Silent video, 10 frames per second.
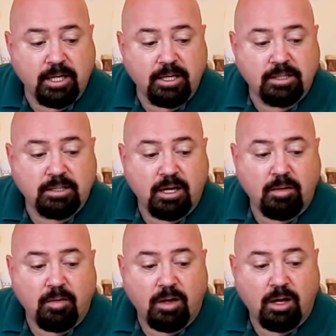is
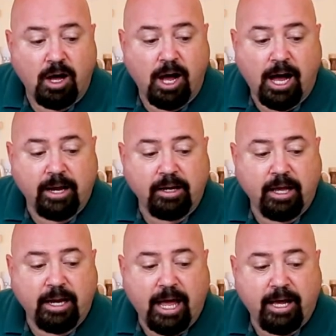hot
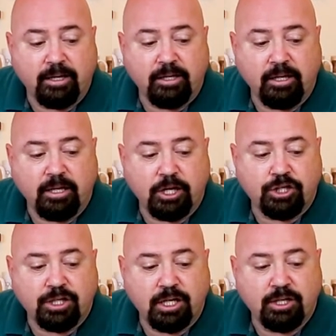and added to the
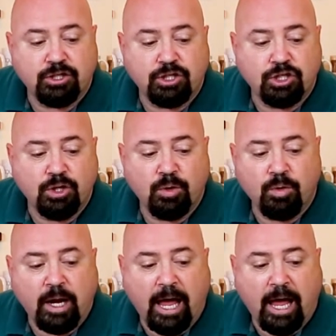dish, as soon